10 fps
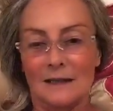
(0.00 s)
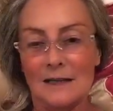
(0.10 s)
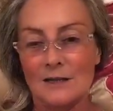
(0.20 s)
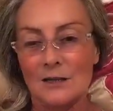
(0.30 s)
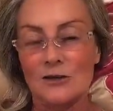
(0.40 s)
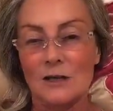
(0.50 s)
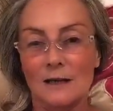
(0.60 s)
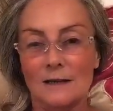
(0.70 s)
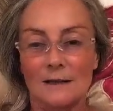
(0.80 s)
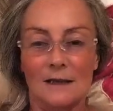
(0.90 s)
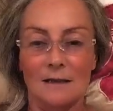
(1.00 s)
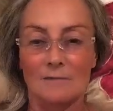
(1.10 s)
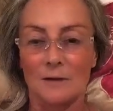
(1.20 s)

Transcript: They're so gentle. I love